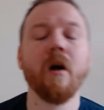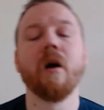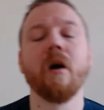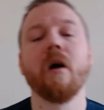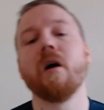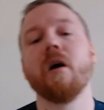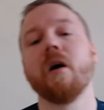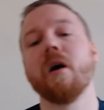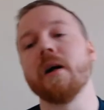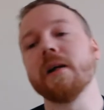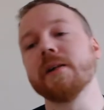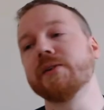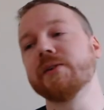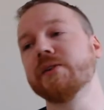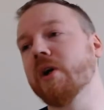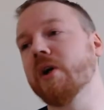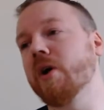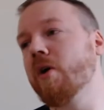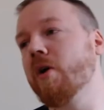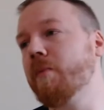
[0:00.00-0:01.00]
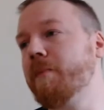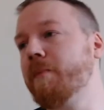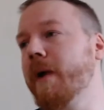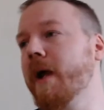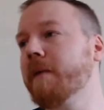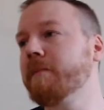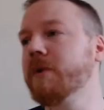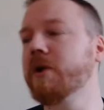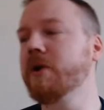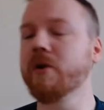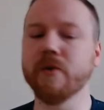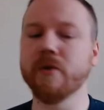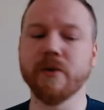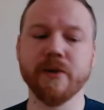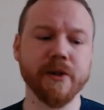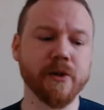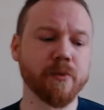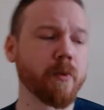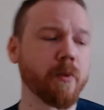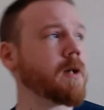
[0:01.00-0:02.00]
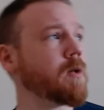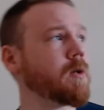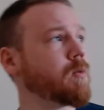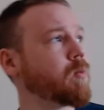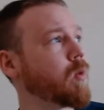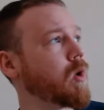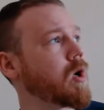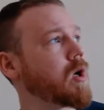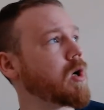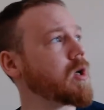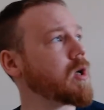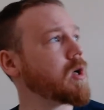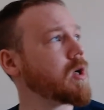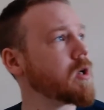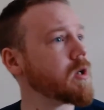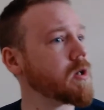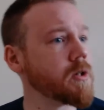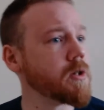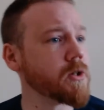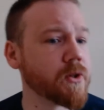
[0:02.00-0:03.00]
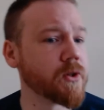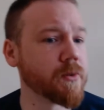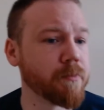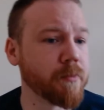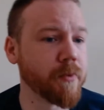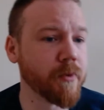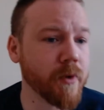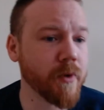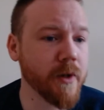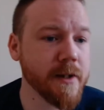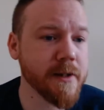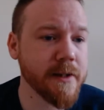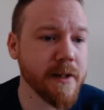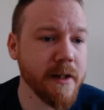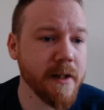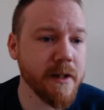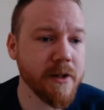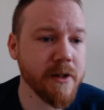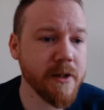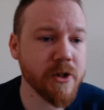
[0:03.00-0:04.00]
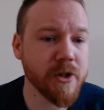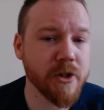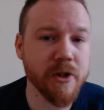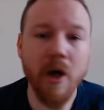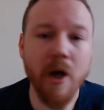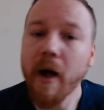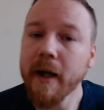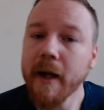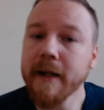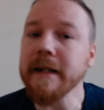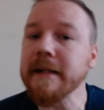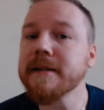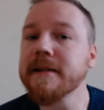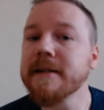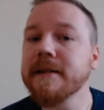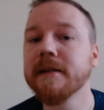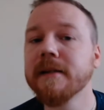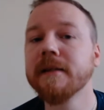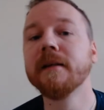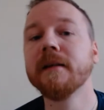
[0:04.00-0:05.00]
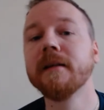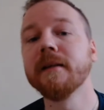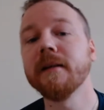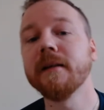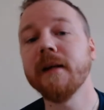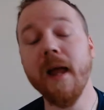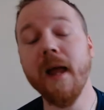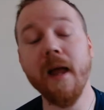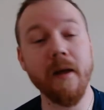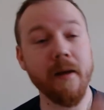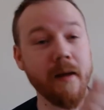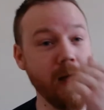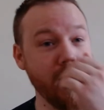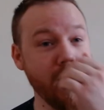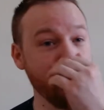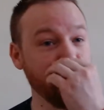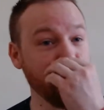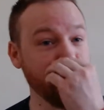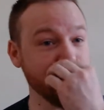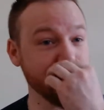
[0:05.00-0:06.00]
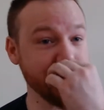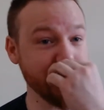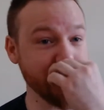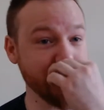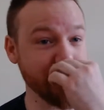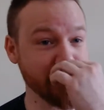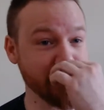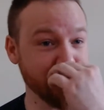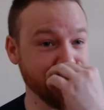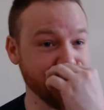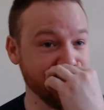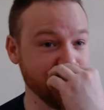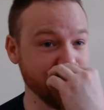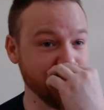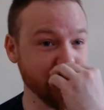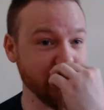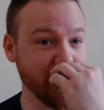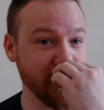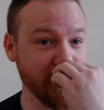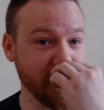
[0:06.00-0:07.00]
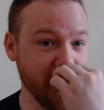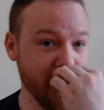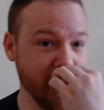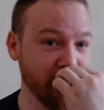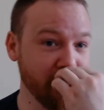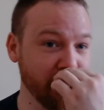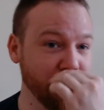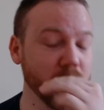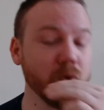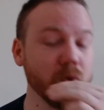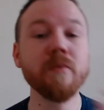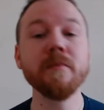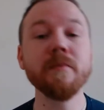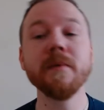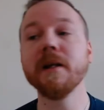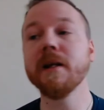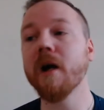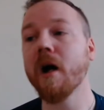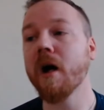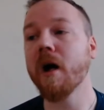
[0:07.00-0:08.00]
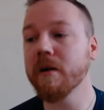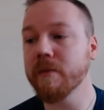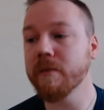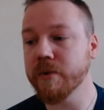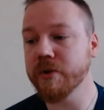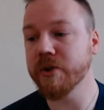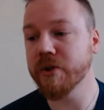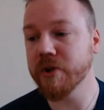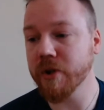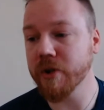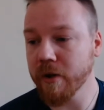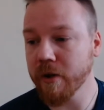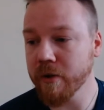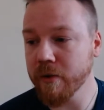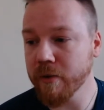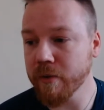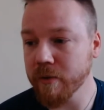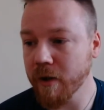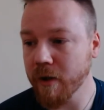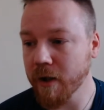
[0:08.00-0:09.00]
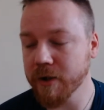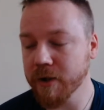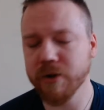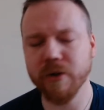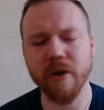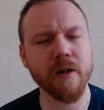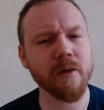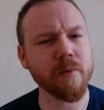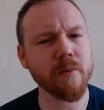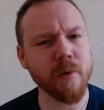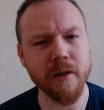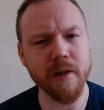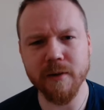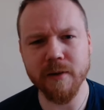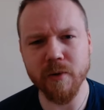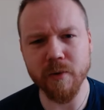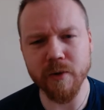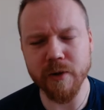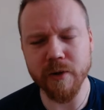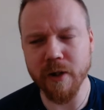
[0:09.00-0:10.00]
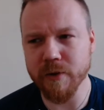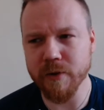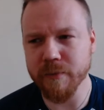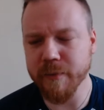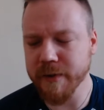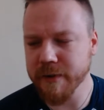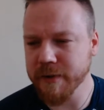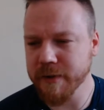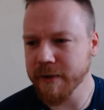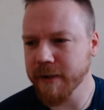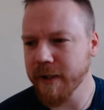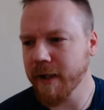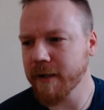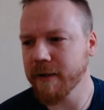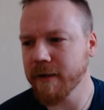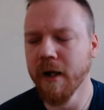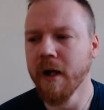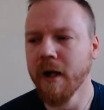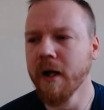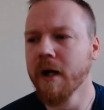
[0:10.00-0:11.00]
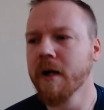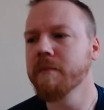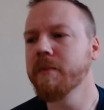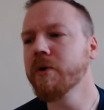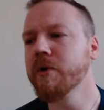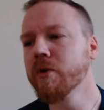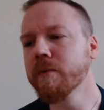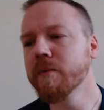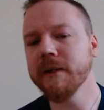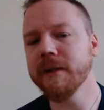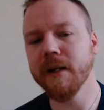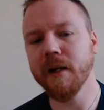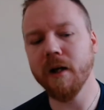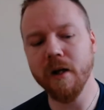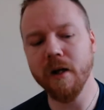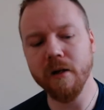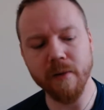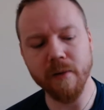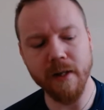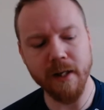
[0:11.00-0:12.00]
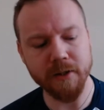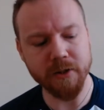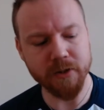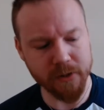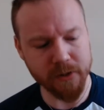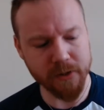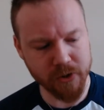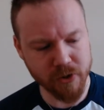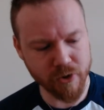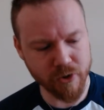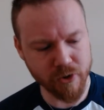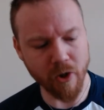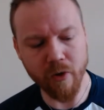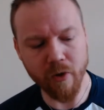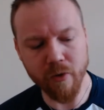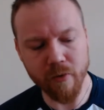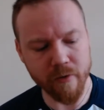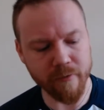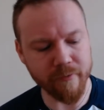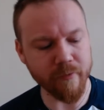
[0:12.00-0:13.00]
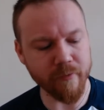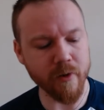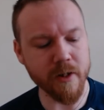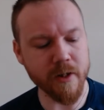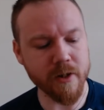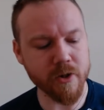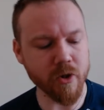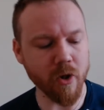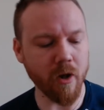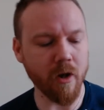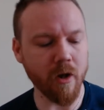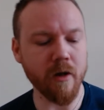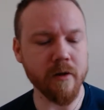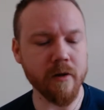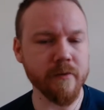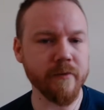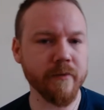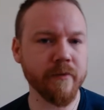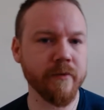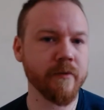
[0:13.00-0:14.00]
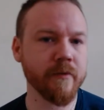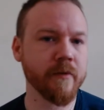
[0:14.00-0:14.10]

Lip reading: All right, so PMQs this week was pretty shite. It was pretty shite. Normally I would show, I try to work the audio as best I can, but normally I would actually show the footage of